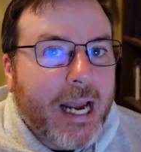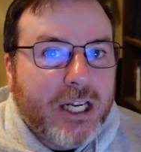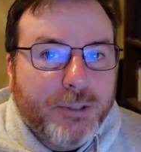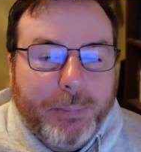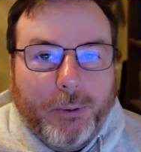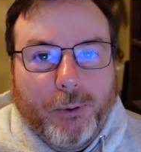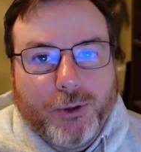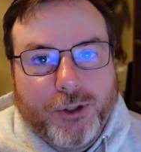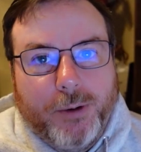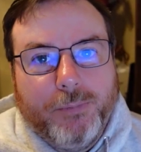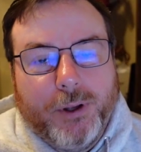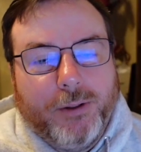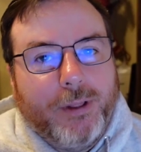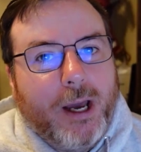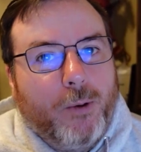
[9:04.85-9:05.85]
a spell, or
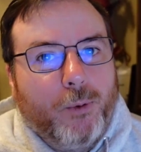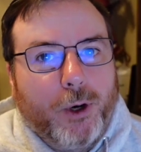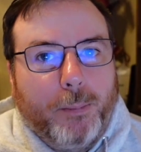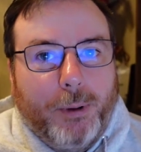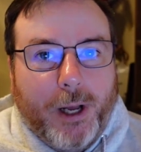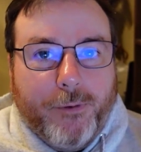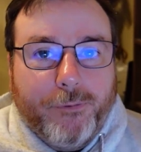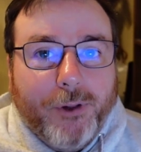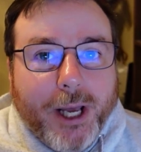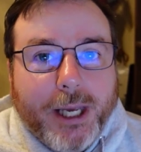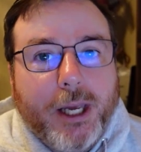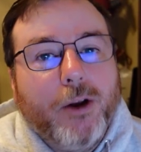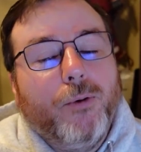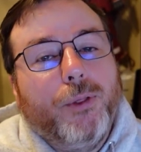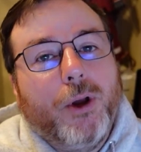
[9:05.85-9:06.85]
something that would apply
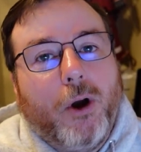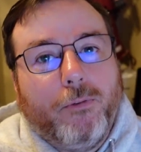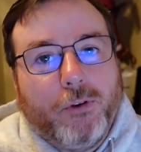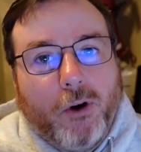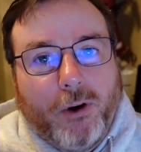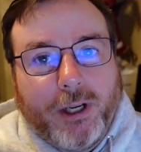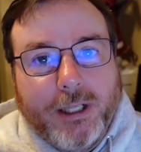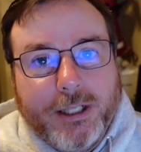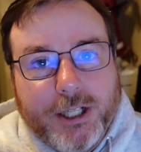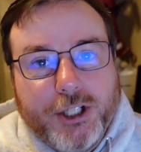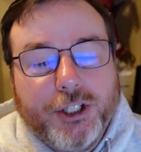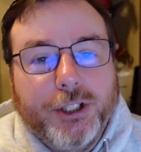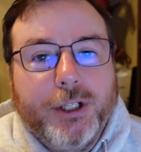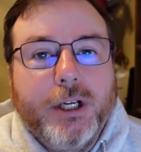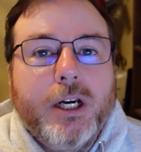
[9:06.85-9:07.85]
flanking or the off-guard
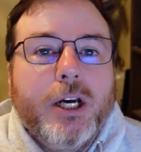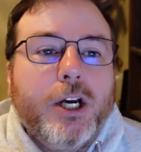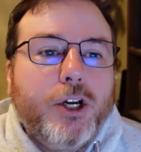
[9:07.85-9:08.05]
condition